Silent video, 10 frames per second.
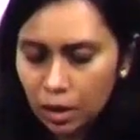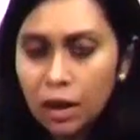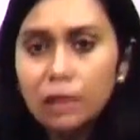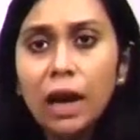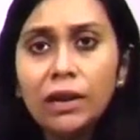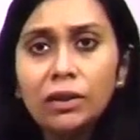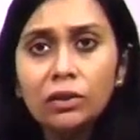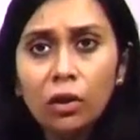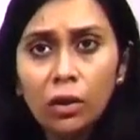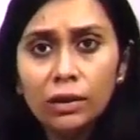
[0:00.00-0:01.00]

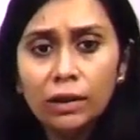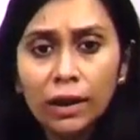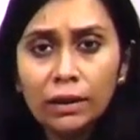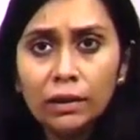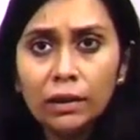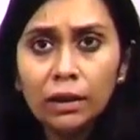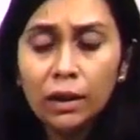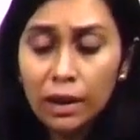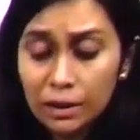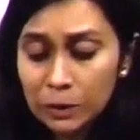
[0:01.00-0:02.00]
Nitrous oxide
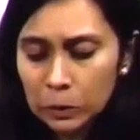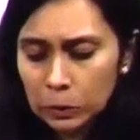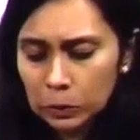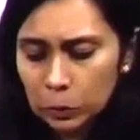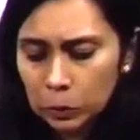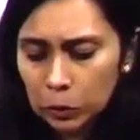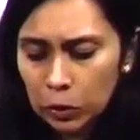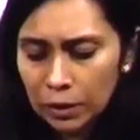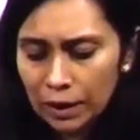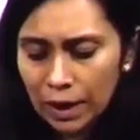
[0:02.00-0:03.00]
is
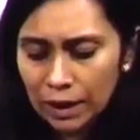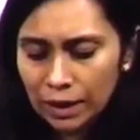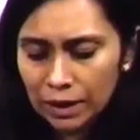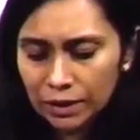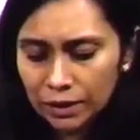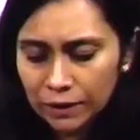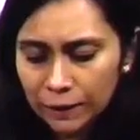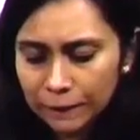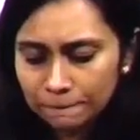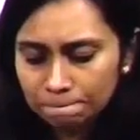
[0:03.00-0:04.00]
good
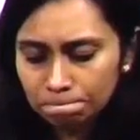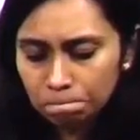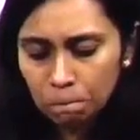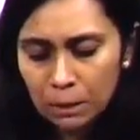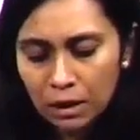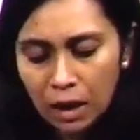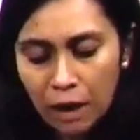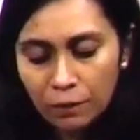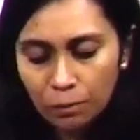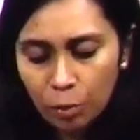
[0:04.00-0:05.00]
analgesic.
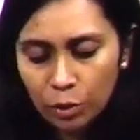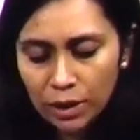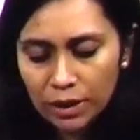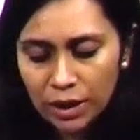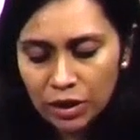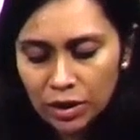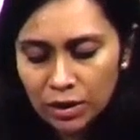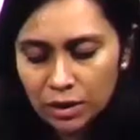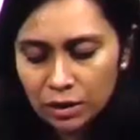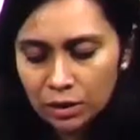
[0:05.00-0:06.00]
Our potent
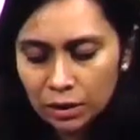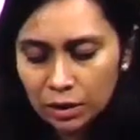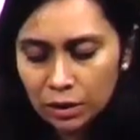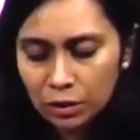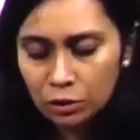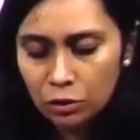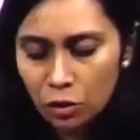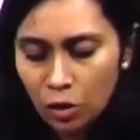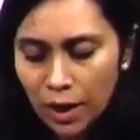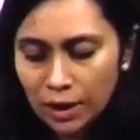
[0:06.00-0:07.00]
agent,
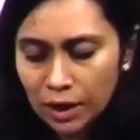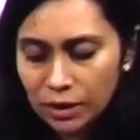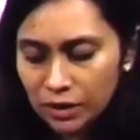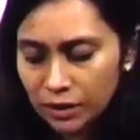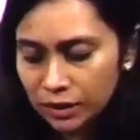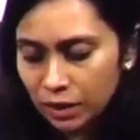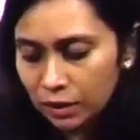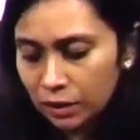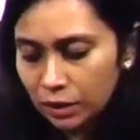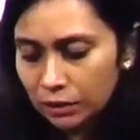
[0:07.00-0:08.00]
no analgesia.
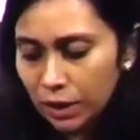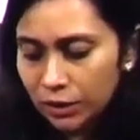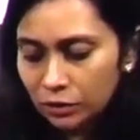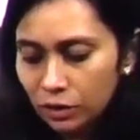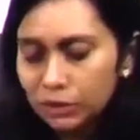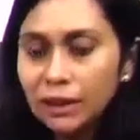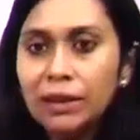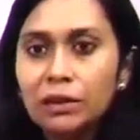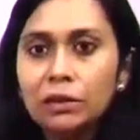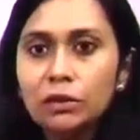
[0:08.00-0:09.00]
Nitrous
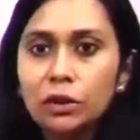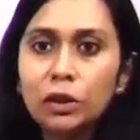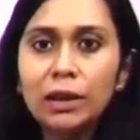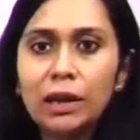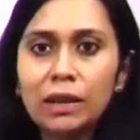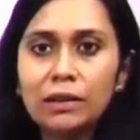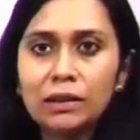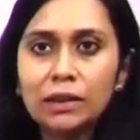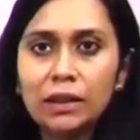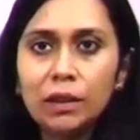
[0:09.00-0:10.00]
oxide, good
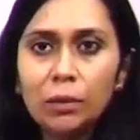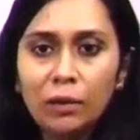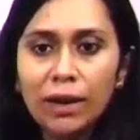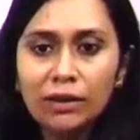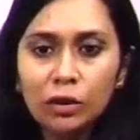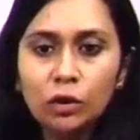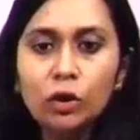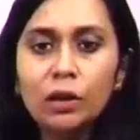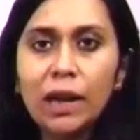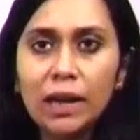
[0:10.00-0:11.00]
analgesic. It provides a
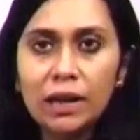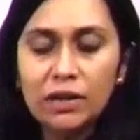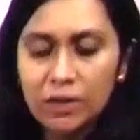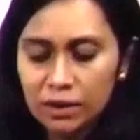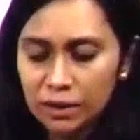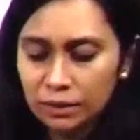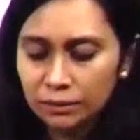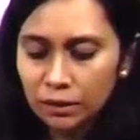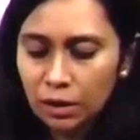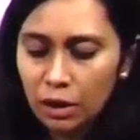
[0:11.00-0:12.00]
good analgesia.
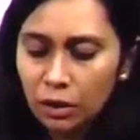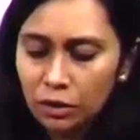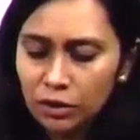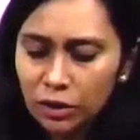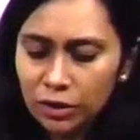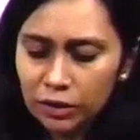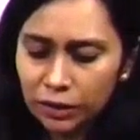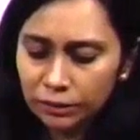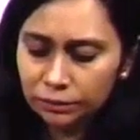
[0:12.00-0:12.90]
Now see on the screen.